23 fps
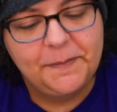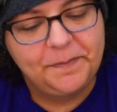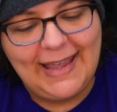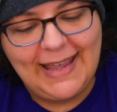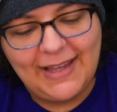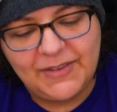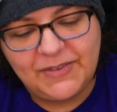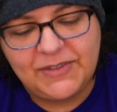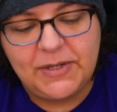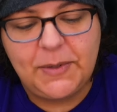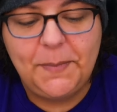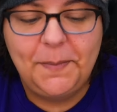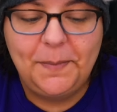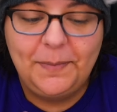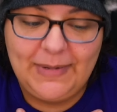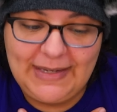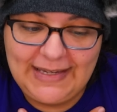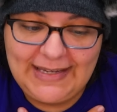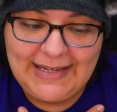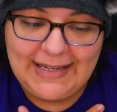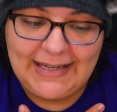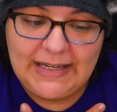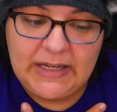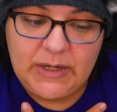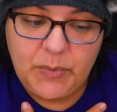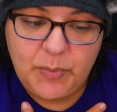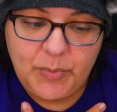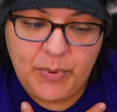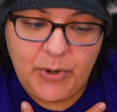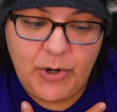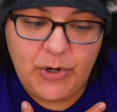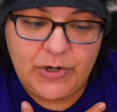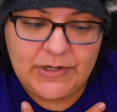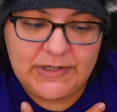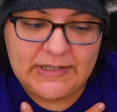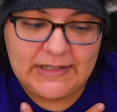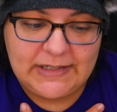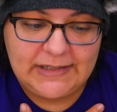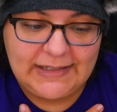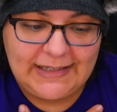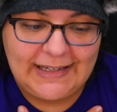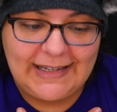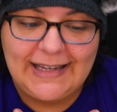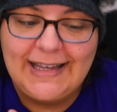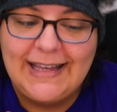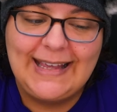It, to me,
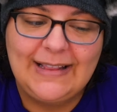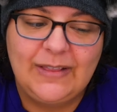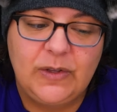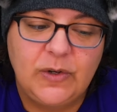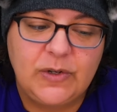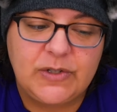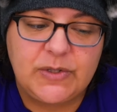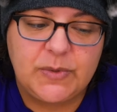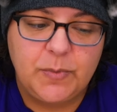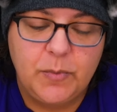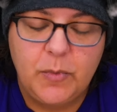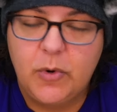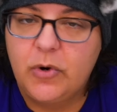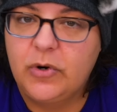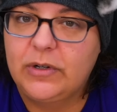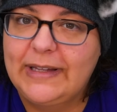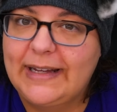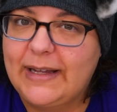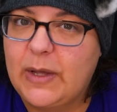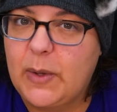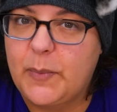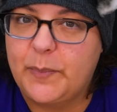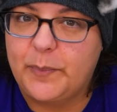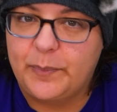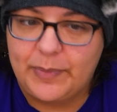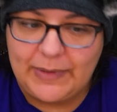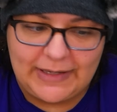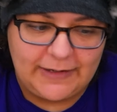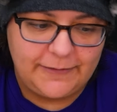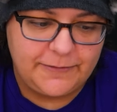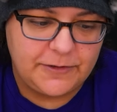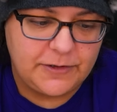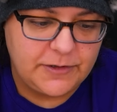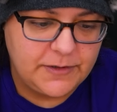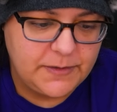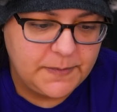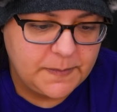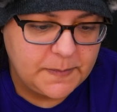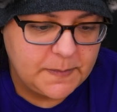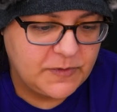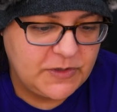personally, it looks more like a beaver,